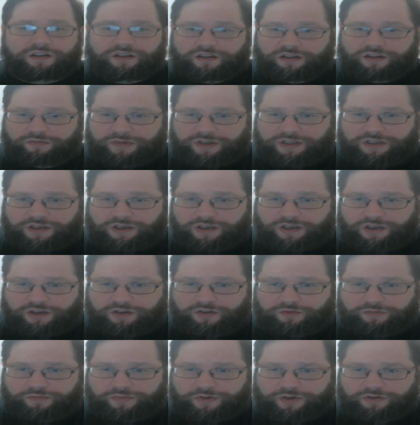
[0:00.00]
Let me see.
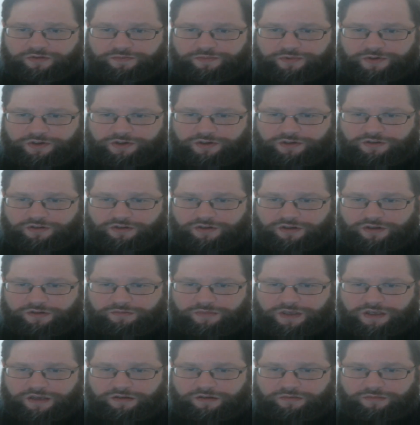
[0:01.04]
Let
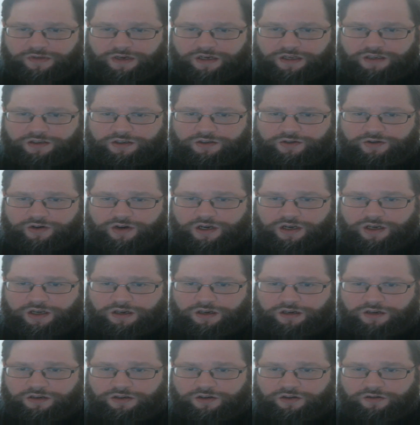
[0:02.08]
me get my dates right.
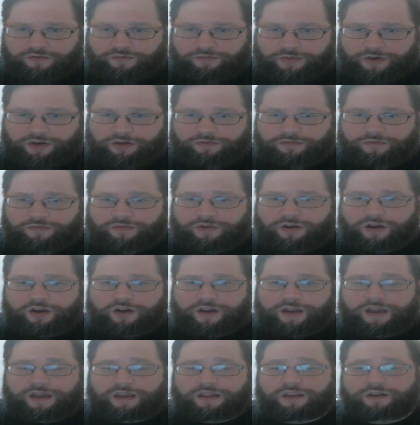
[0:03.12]

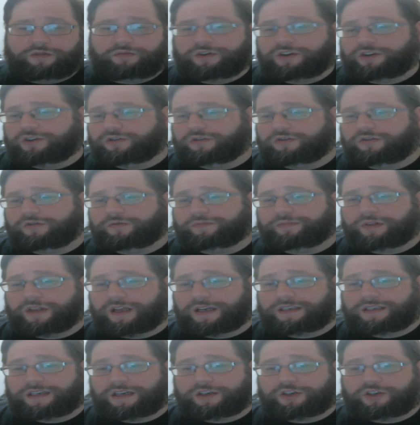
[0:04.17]
Okay, the original
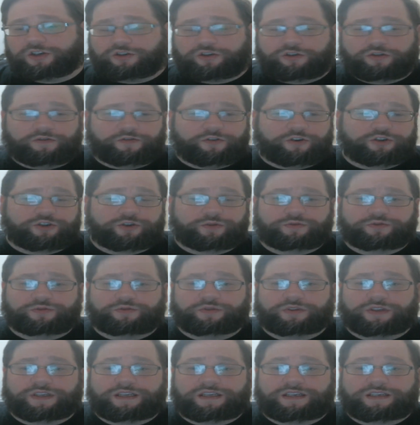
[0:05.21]
PlayStation 2 version was
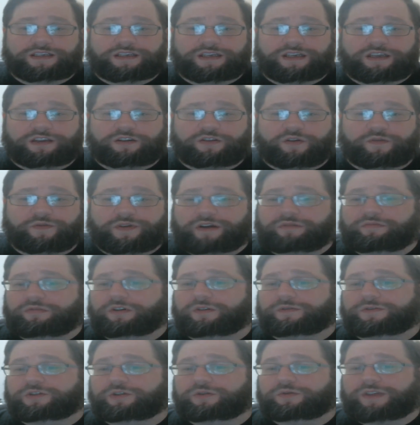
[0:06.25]
released in November
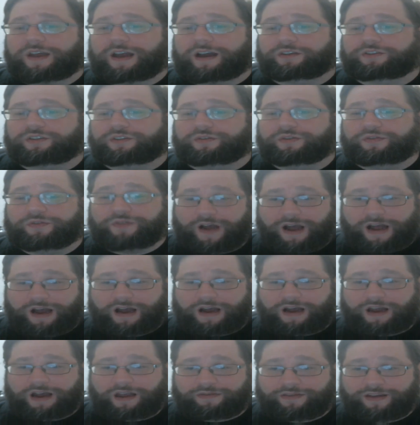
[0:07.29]
of
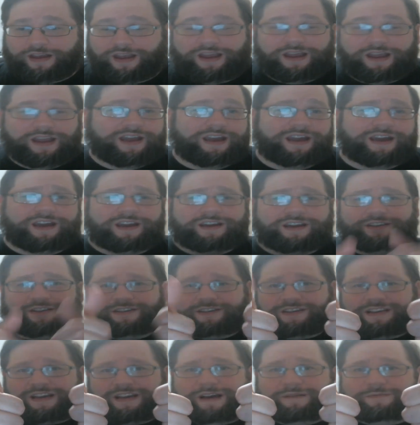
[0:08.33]
2005. Hey, just
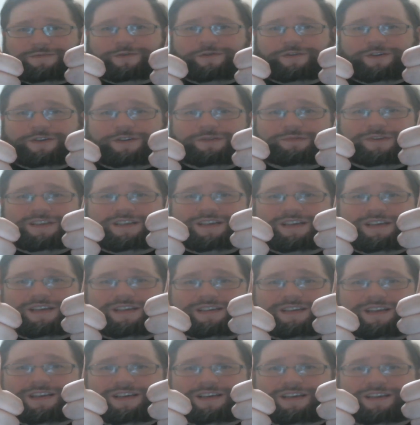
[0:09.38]
in time for the Christmas
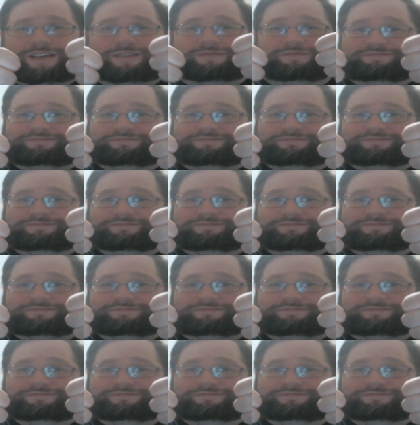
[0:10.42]
season.